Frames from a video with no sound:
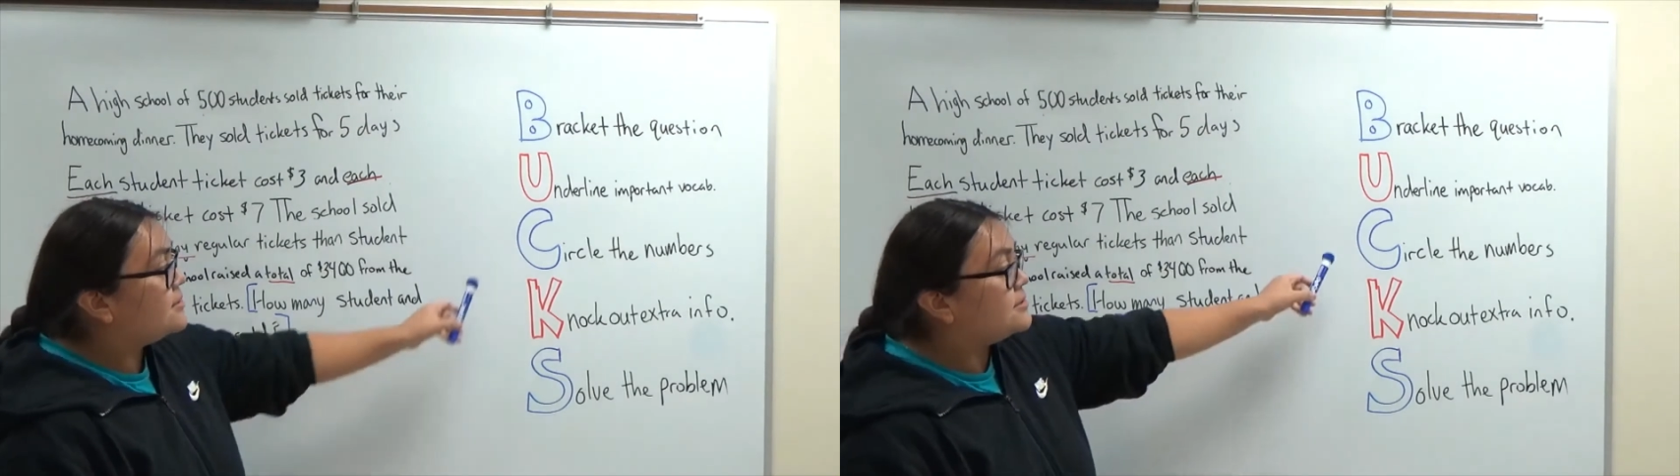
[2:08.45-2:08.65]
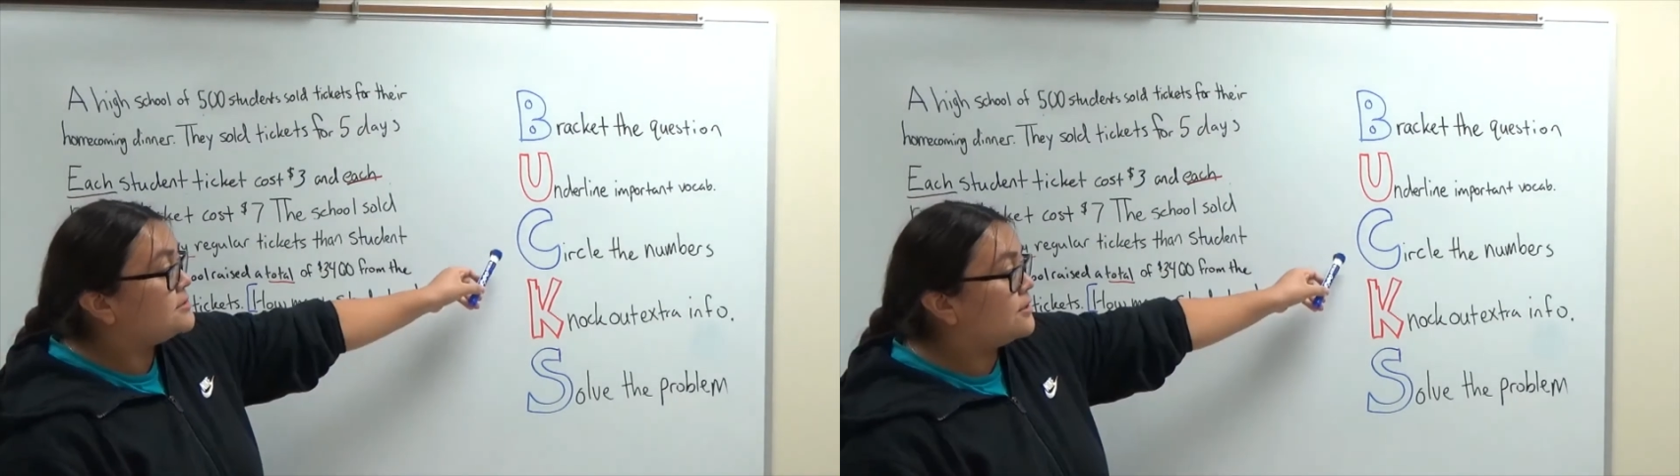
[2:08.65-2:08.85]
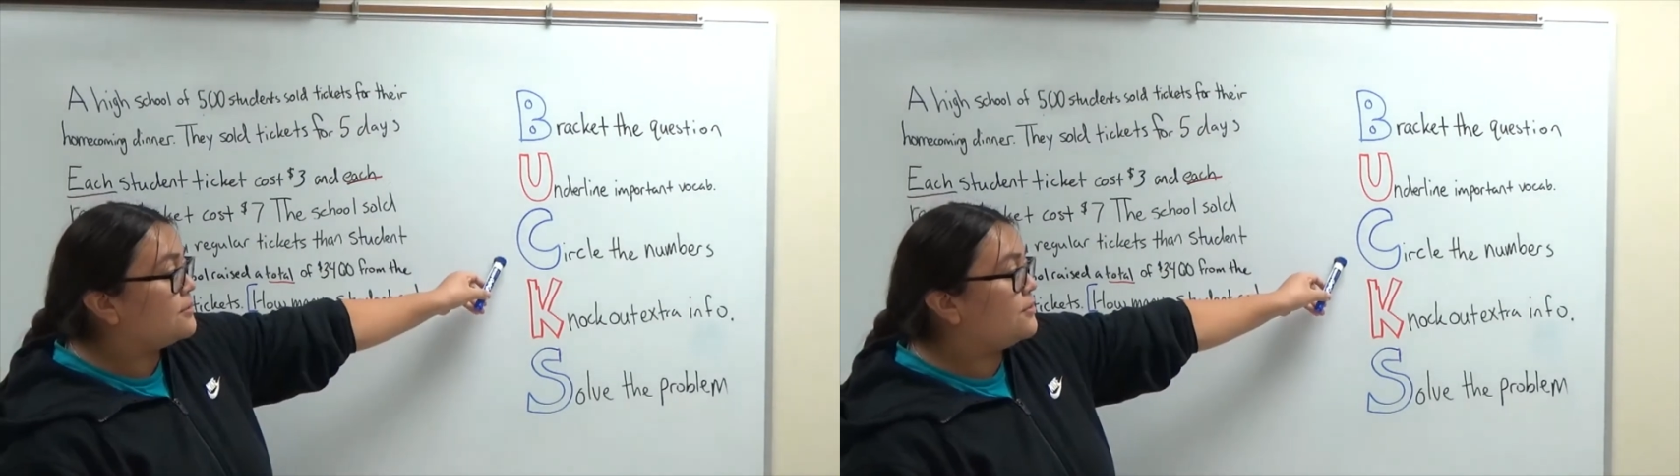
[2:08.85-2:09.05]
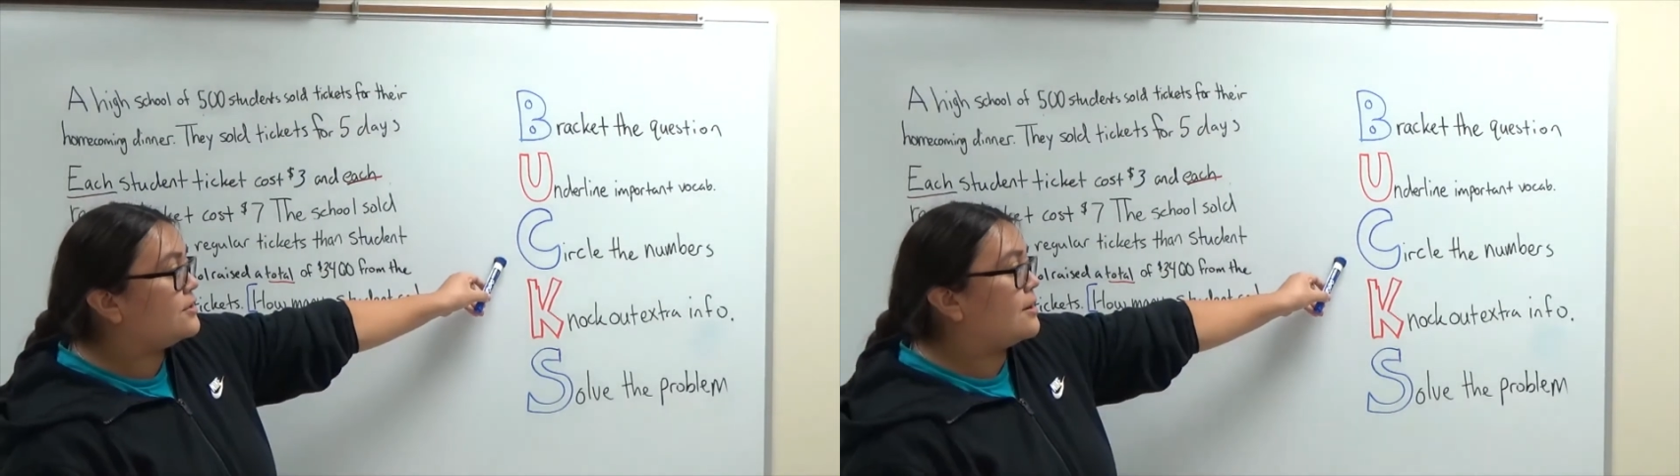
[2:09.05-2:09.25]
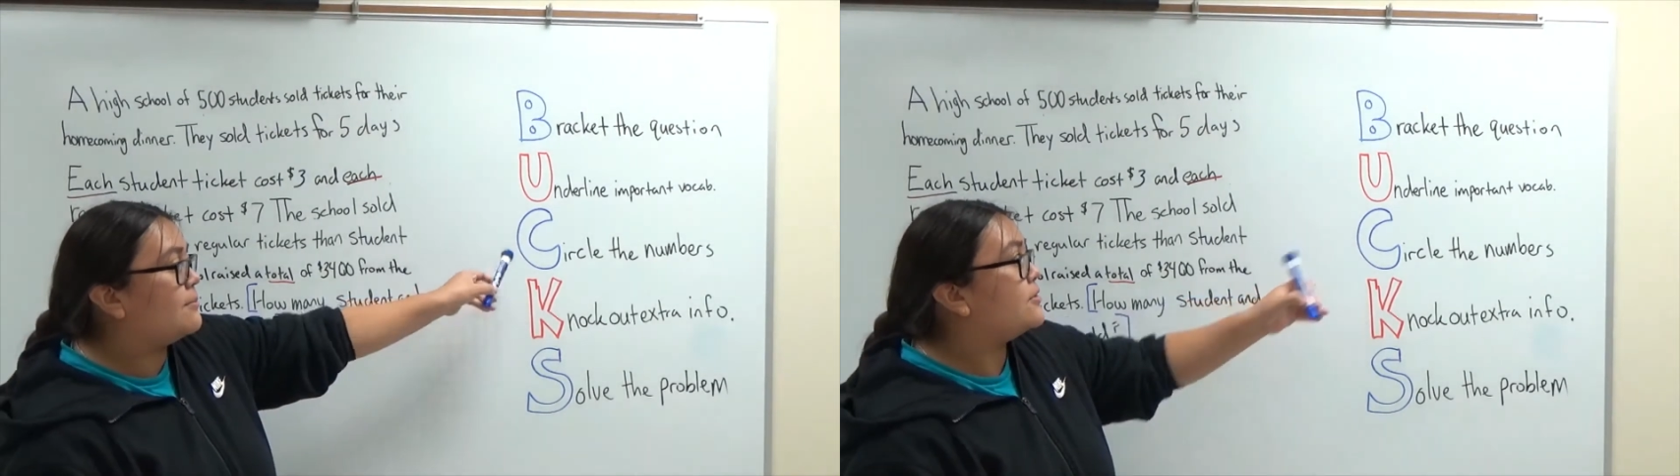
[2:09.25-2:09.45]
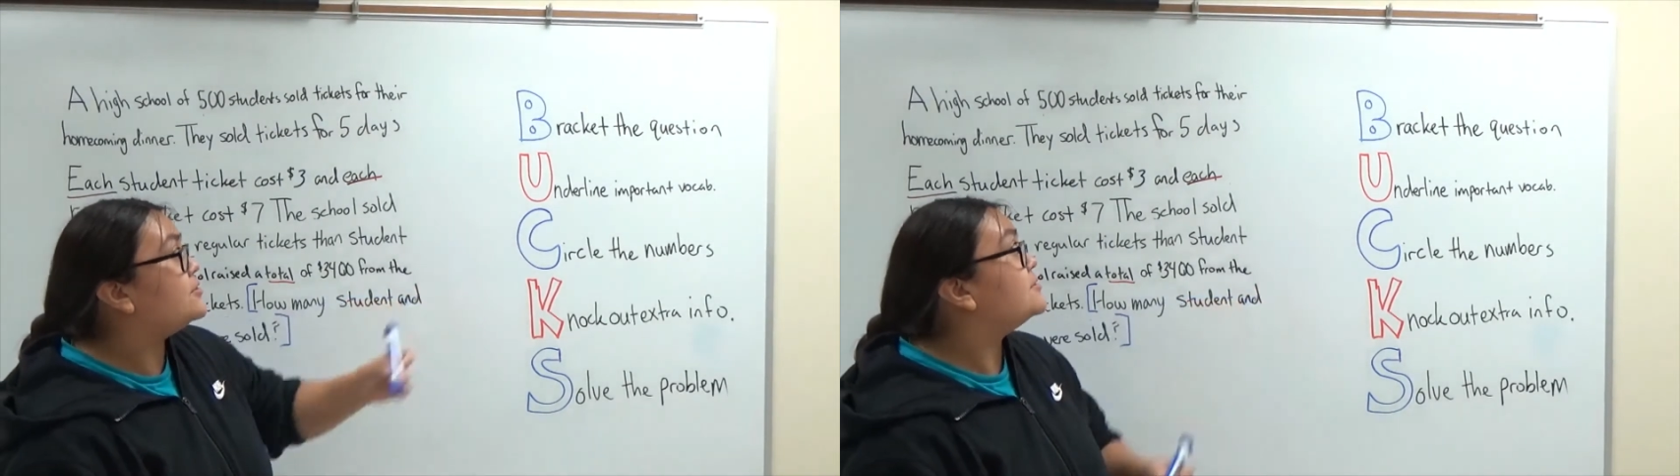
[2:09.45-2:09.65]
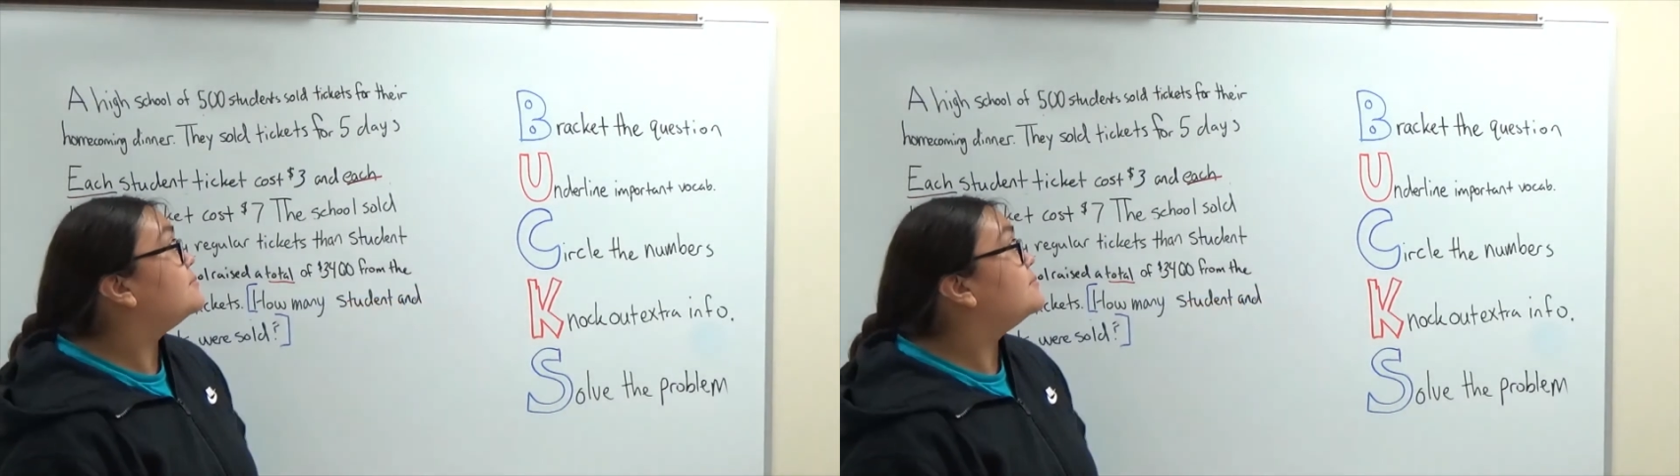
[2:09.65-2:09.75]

circle the numbers.